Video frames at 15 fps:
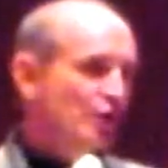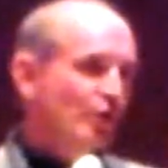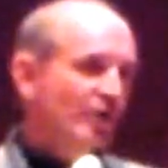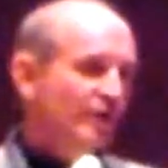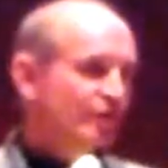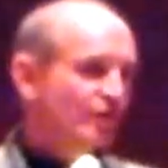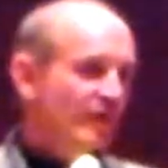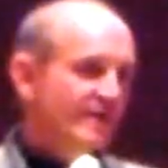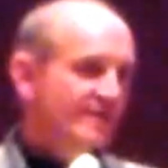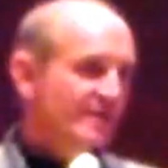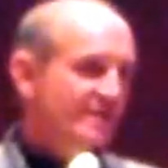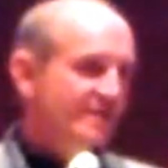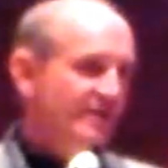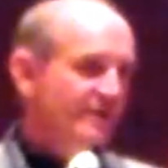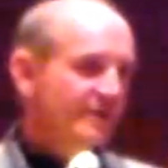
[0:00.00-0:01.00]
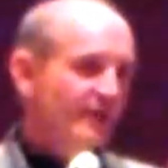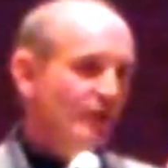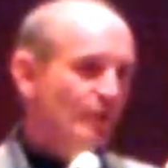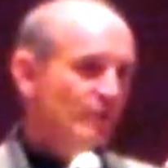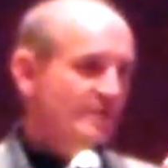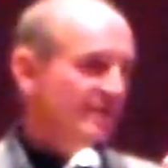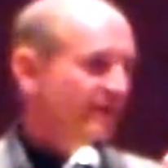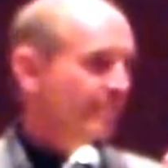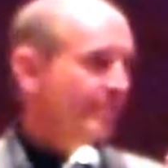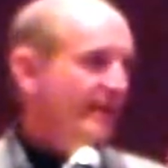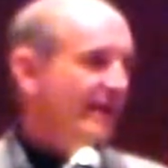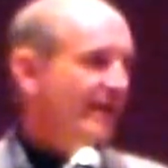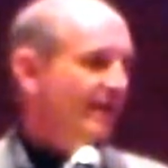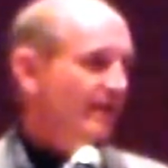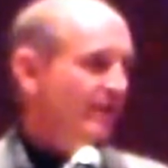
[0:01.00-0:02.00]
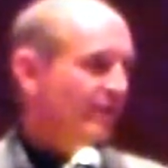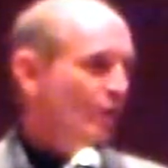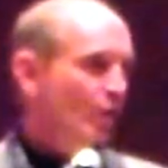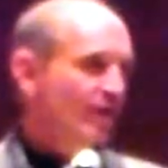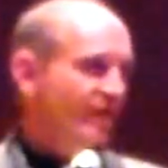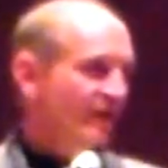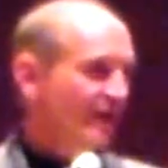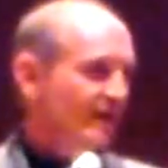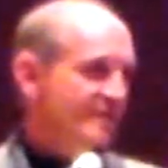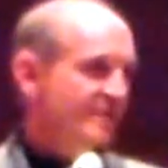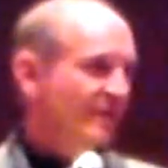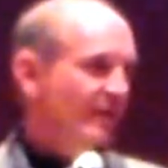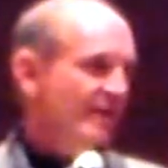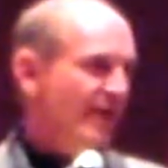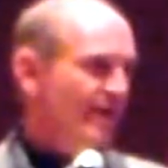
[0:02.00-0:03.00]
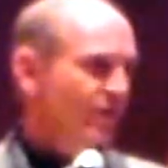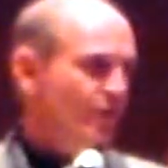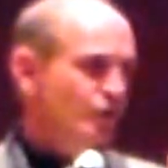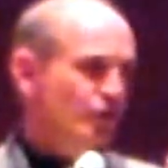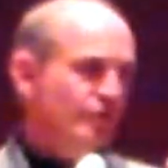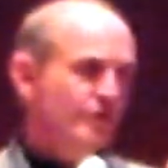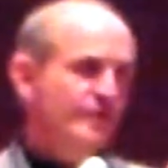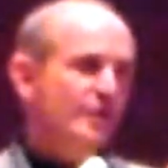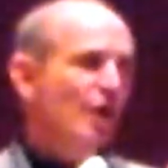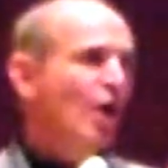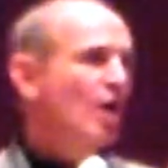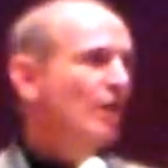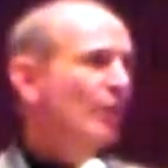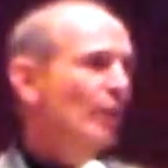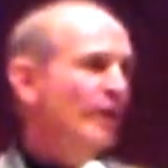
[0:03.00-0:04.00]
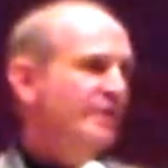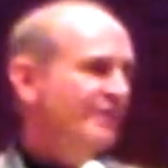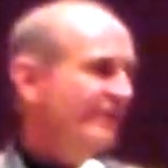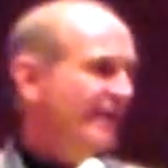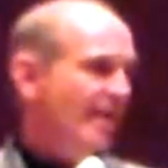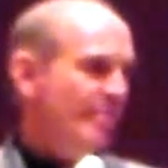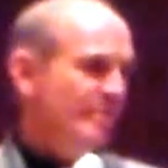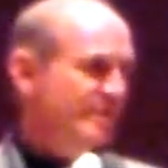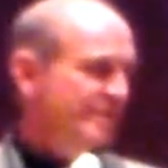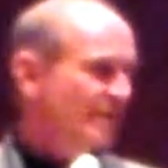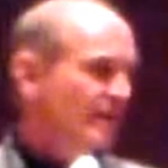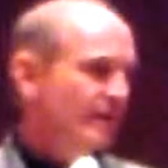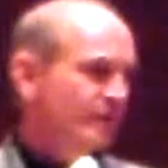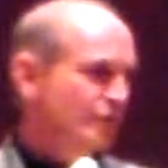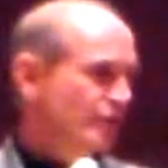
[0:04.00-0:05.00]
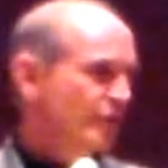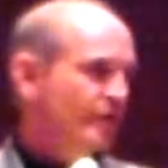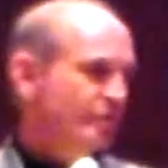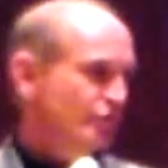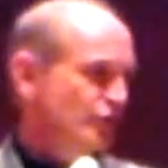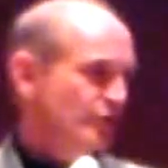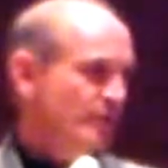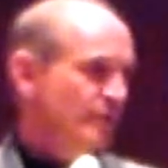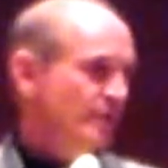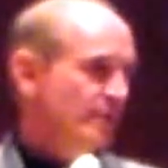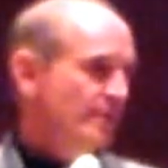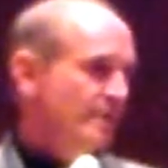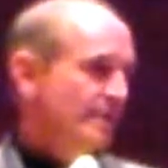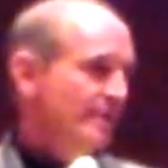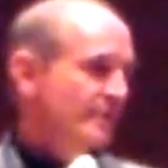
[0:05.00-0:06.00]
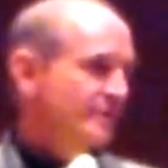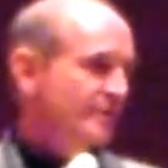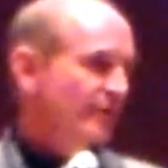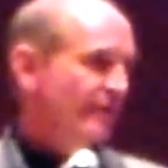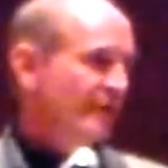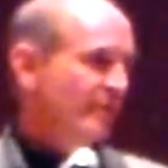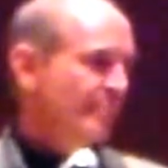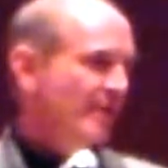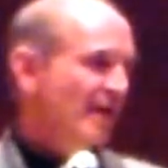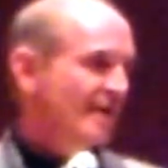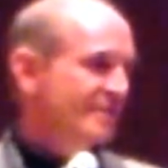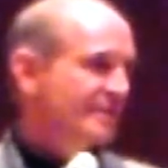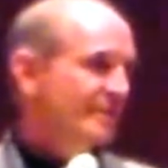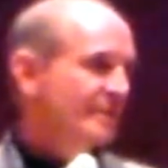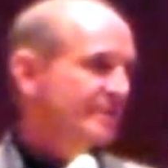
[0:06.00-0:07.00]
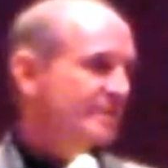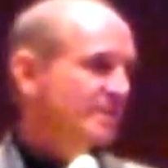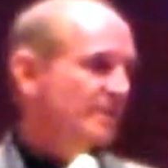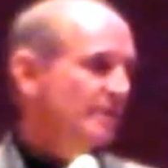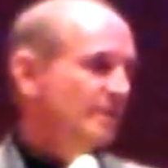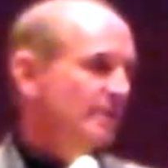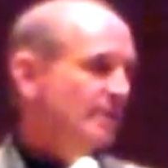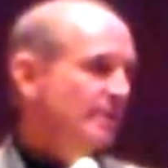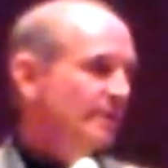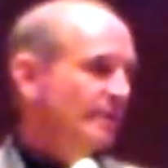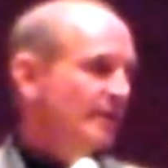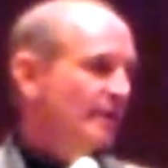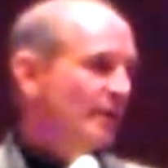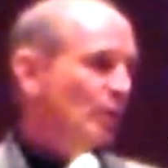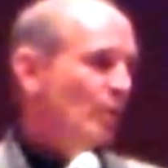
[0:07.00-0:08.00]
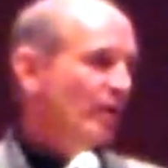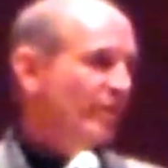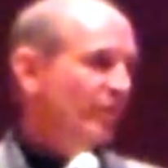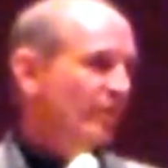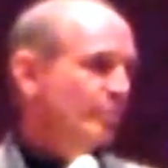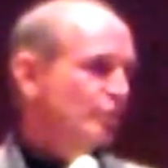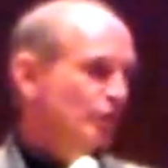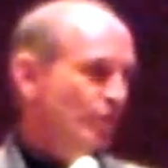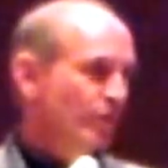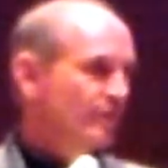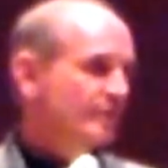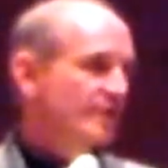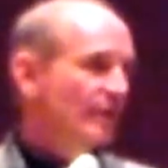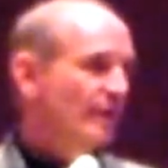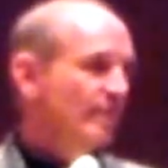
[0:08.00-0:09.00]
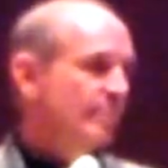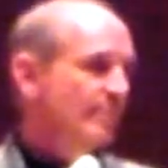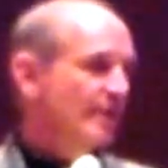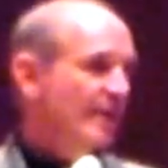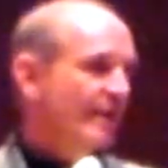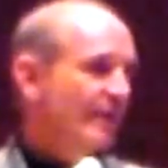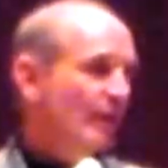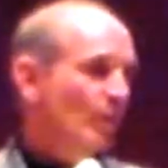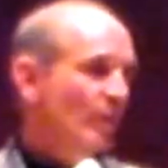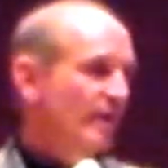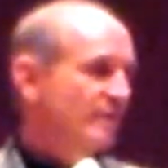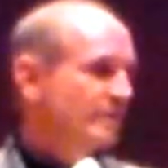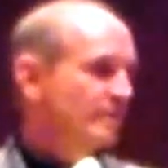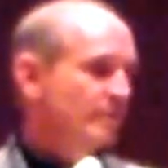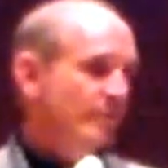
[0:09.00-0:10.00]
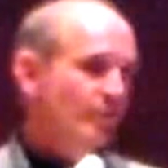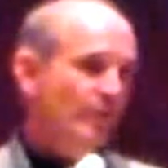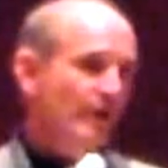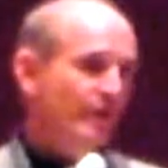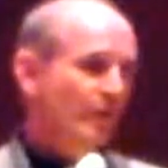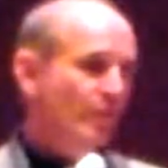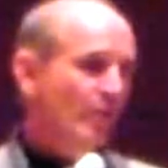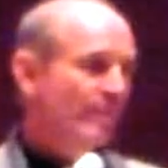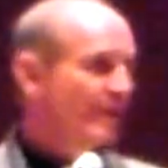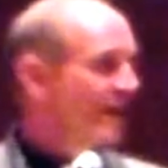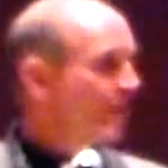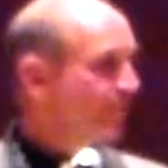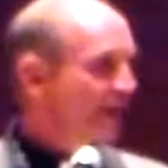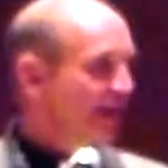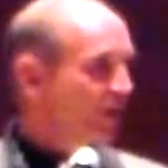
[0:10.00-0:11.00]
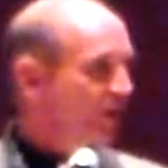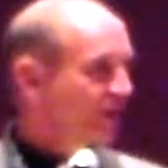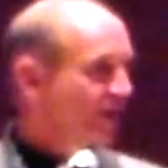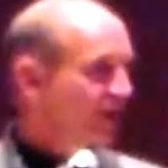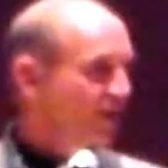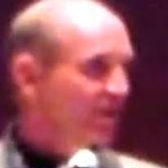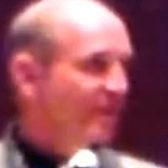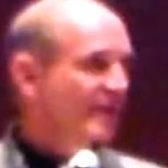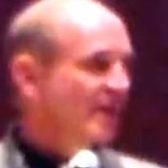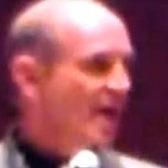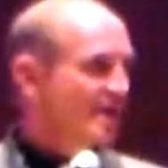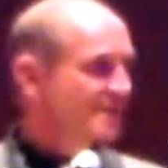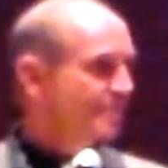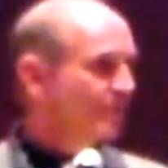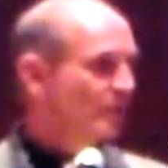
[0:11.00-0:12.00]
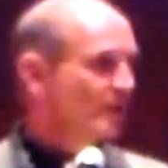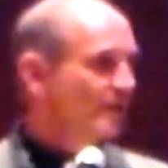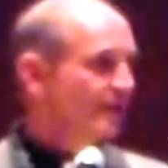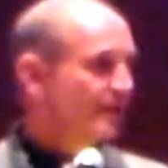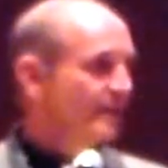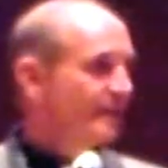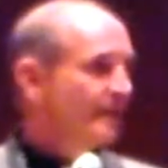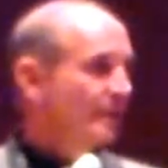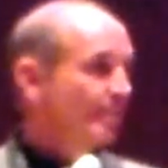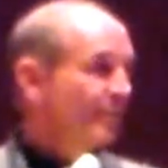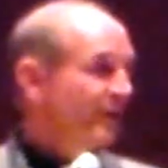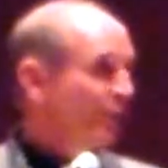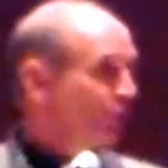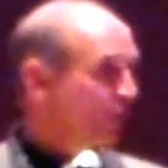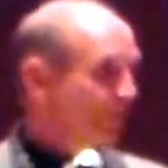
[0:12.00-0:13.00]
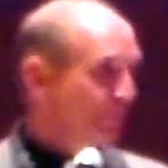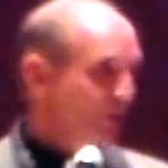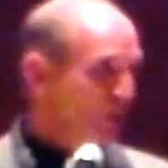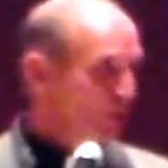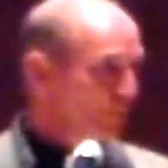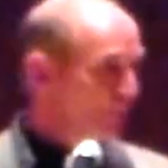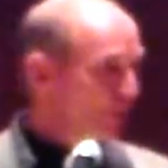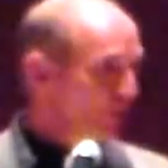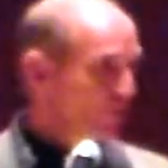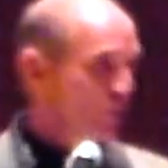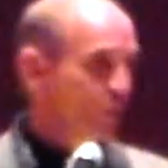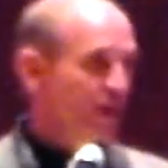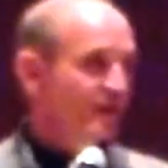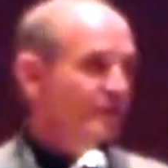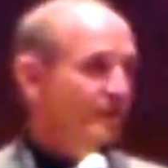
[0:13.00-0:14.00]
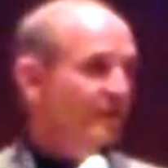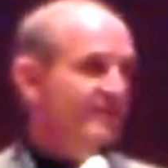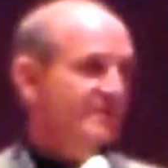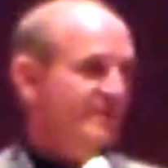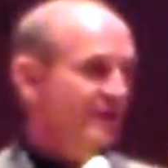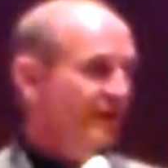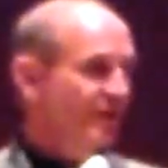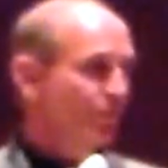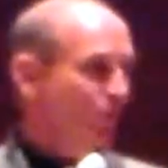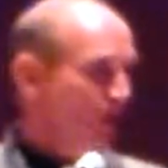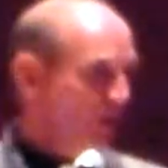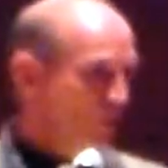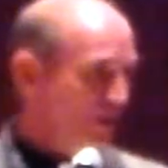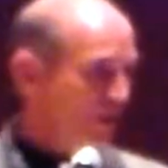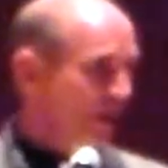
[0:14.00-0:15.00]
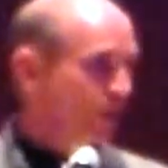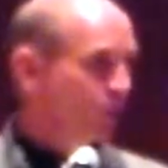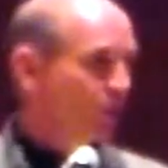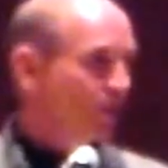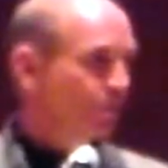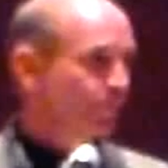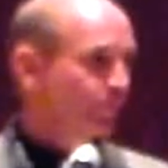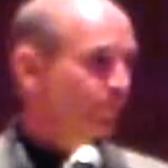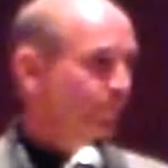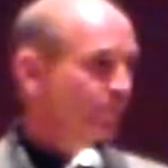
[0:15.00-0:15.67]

you can trace us continuously back, the Orthodox and the Catholic churches, all the way to the Apostolic Church. So the apostles uh, went from Jerusalem and they went throughout the Roman Empire and carried the gospel. Peter and Paul both went to the city of Rome where they were